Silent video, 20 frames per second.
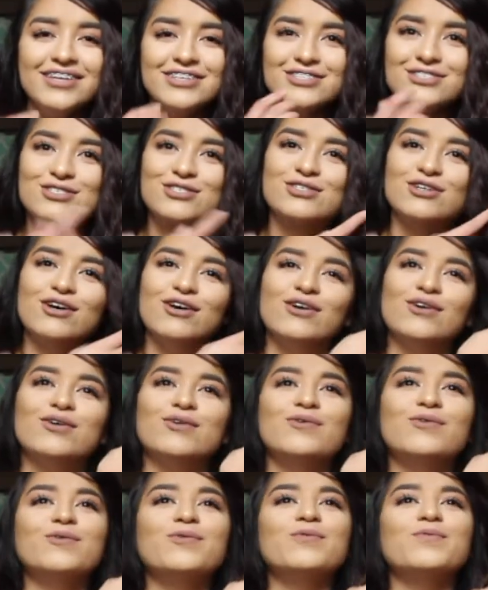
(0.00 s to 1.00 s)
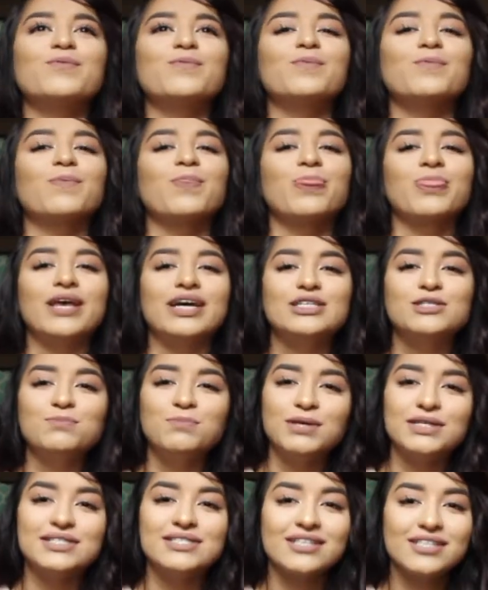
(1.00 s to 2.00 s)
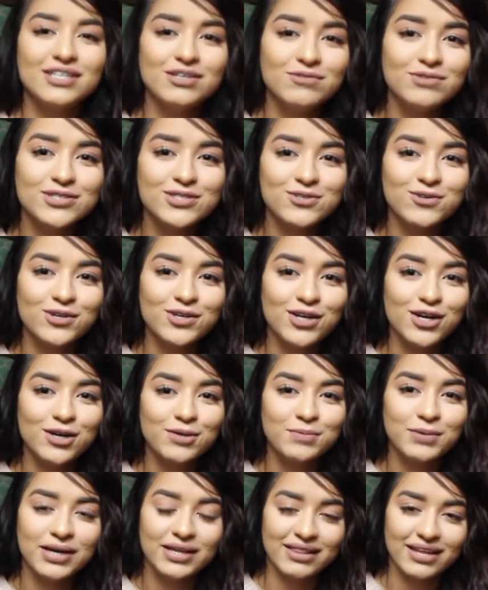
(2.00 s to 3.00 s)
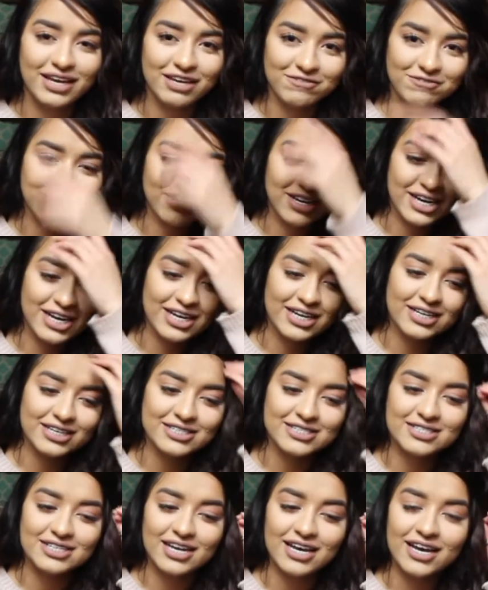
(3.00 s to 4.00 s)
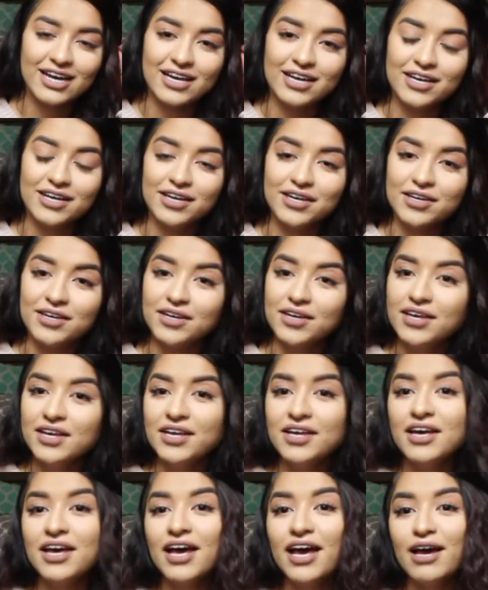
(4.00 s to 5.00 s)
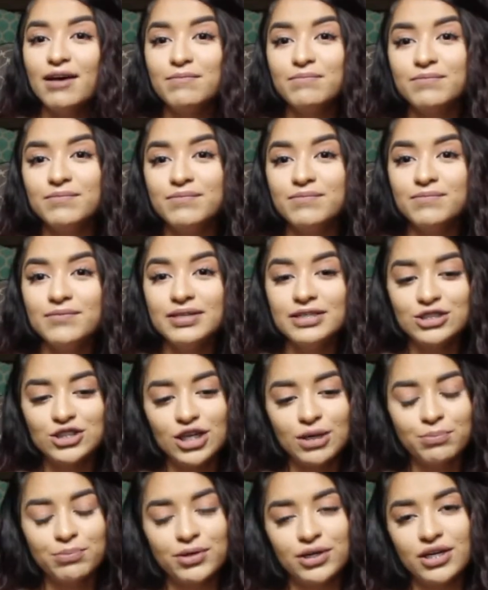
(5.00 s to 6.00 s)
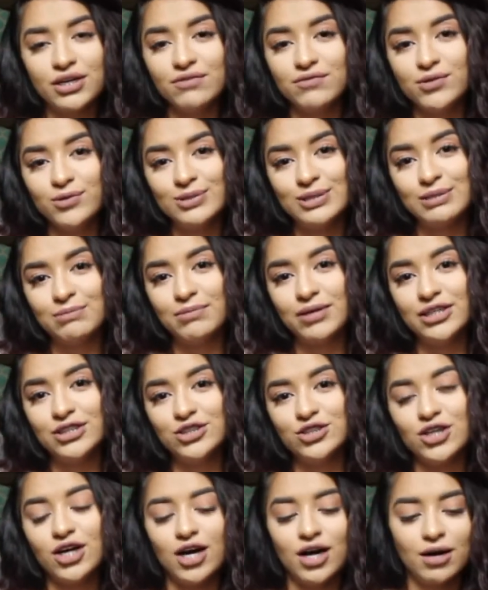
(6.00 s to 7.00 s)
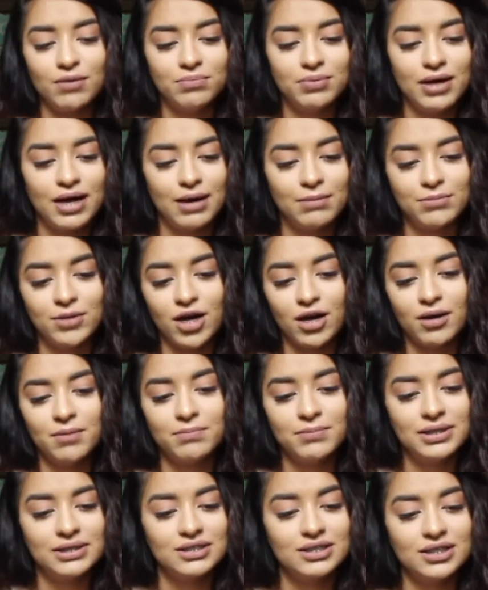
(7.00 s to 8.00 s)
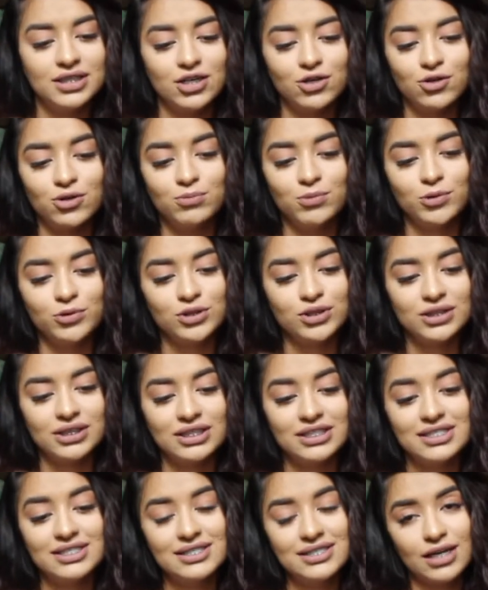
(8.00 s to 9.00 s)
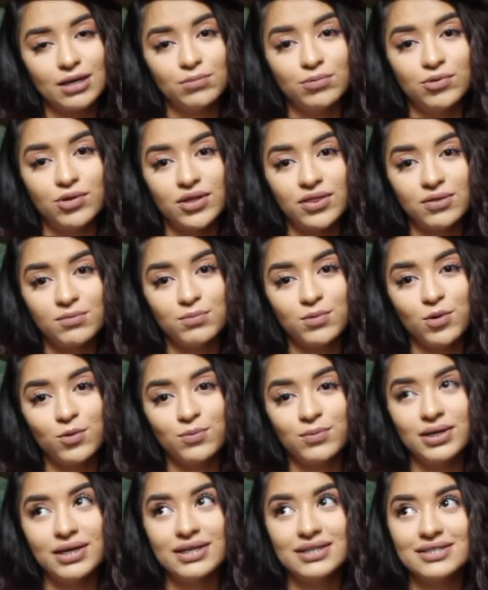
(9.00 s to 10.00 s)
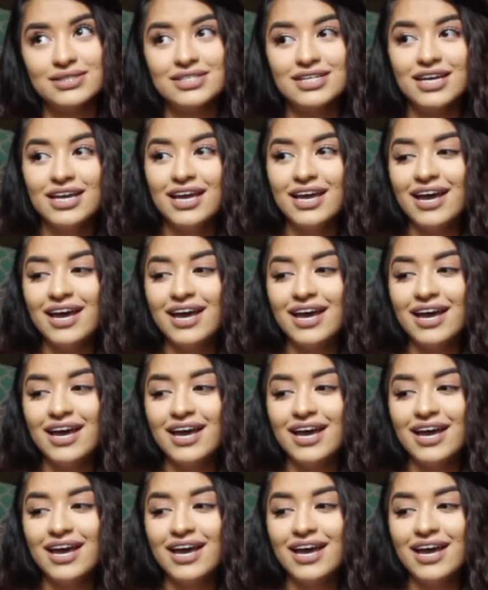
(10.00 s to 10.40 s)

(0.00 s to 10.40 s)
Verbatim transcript: So that's basically what's going on in my life, guys. I am in jeopardy of losing my job. I'm not mentally or emotionally stable at the moment.